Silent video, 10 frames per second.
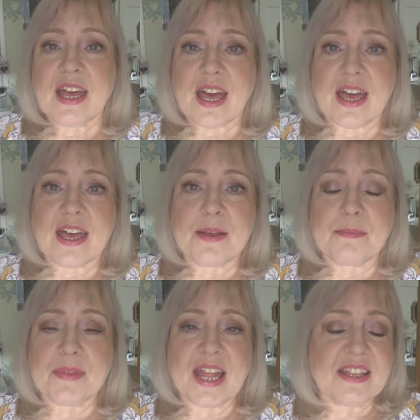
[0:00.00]

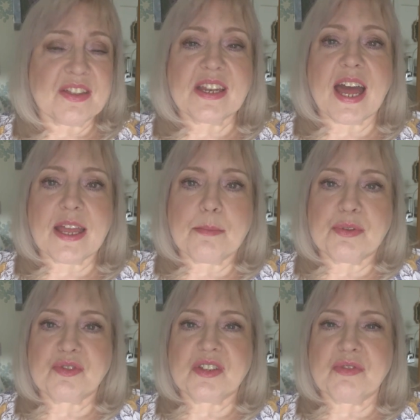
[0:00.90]
anything high-end
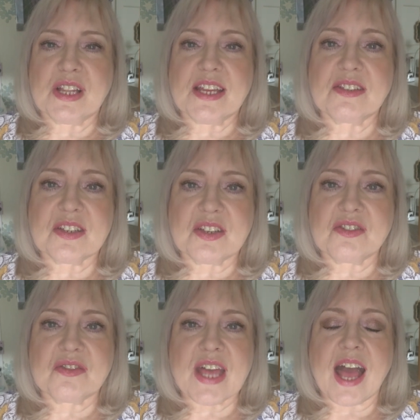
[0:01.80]
beauty
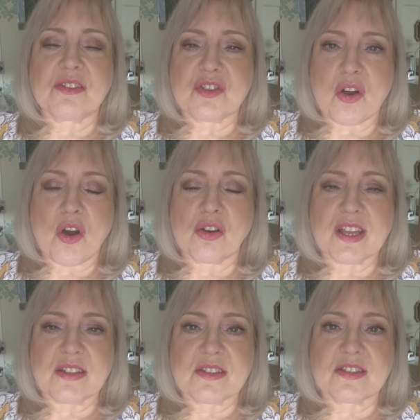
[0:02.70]
related that
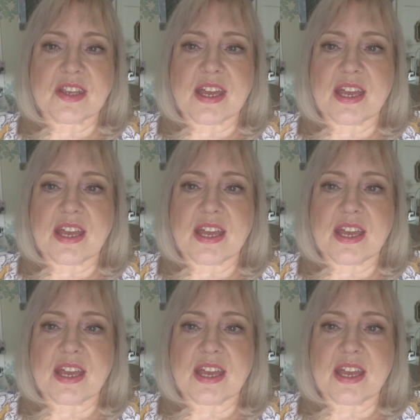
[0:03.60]
targets